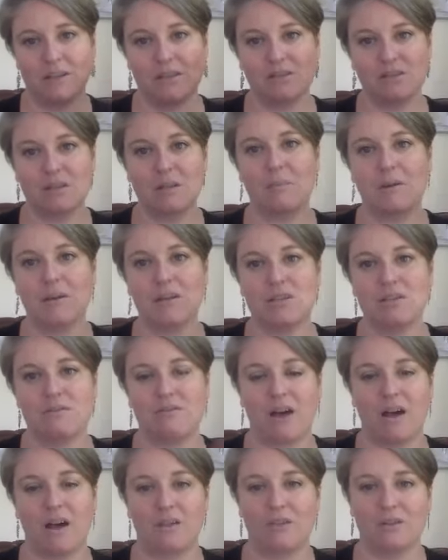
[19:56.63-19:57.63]
There's a bunch of
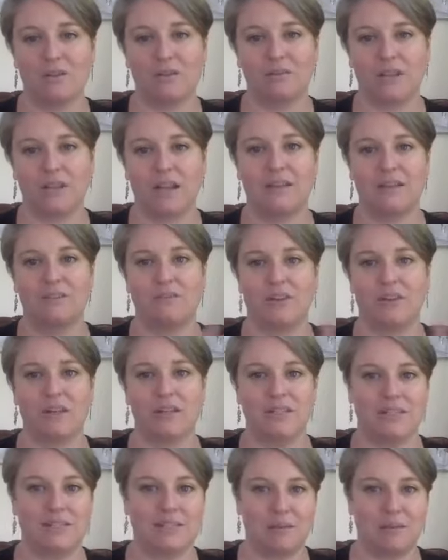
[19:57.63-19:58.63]
other like
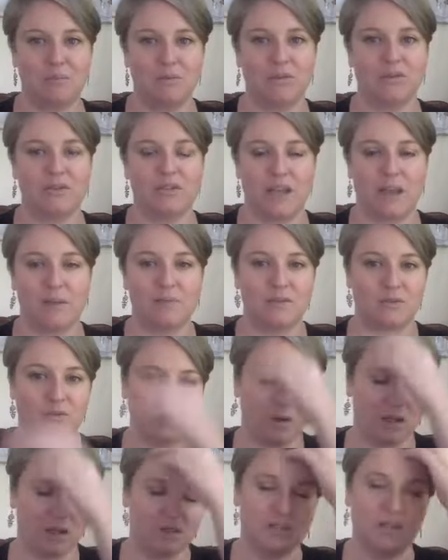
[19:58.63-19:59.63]
very similar types of
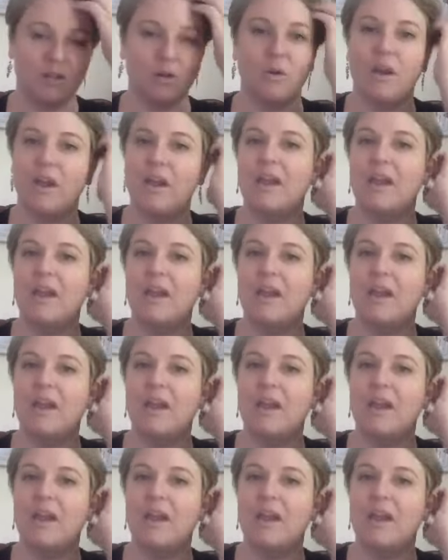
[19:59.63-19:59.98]
ones. So